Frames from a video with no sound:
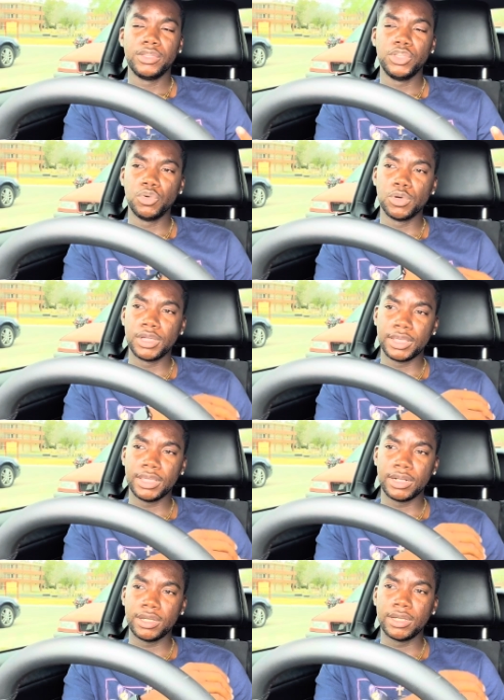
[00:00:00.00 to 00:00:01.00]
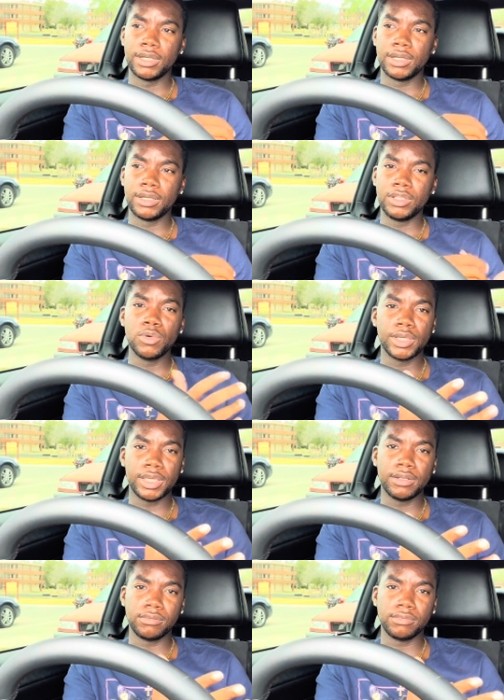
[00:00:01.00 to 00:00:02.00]
you will get uh you will
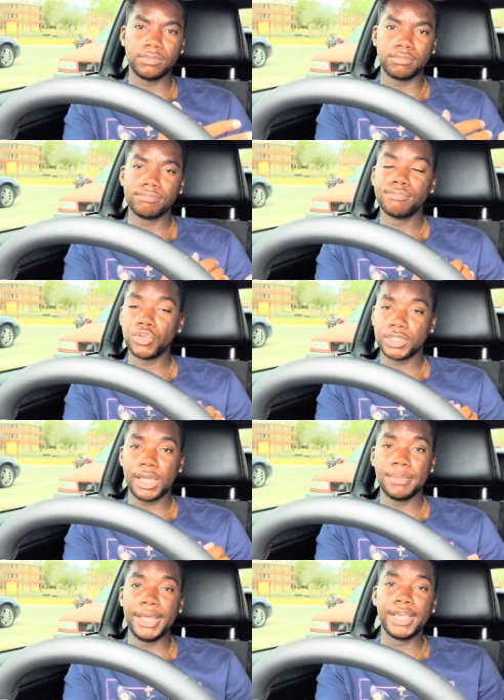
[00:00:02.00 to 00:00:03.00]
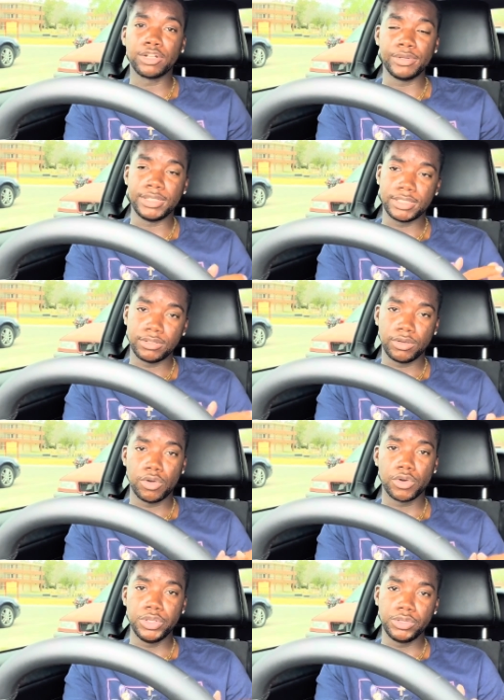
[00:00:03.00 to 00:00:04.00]
get most time they increase
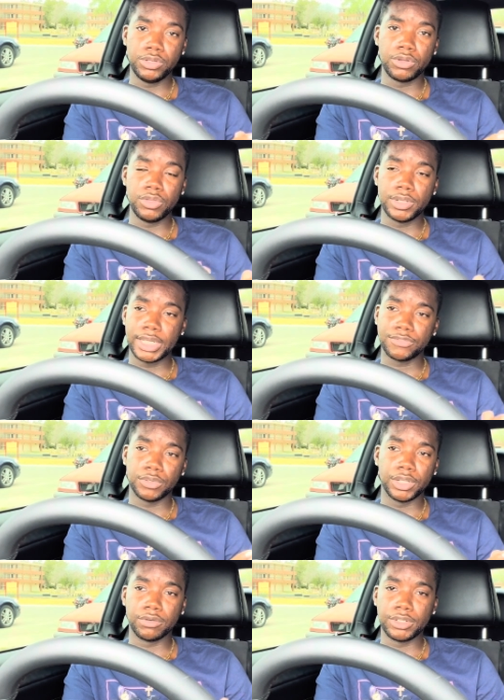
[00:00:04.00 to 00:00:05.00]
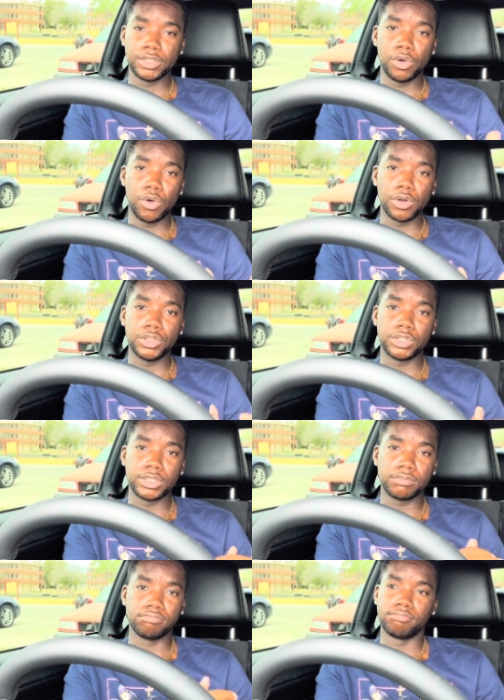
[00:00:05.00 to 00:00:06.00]
or you you know you can ask for an increase or you
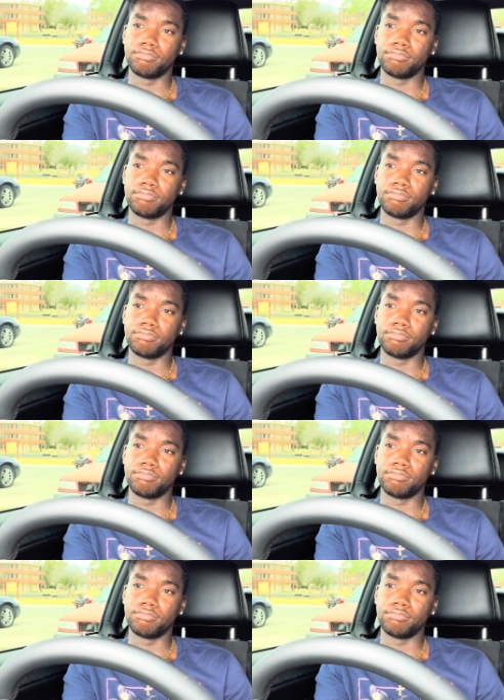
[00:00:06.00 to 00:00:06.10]
just